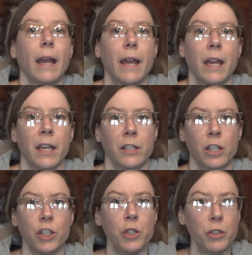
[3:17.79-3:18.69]
And
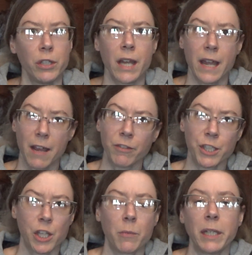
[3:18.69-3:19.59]
you do that every
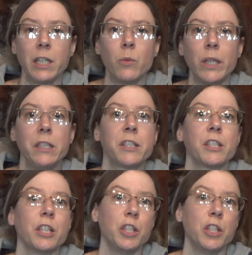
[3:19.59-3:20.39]
so many weeks.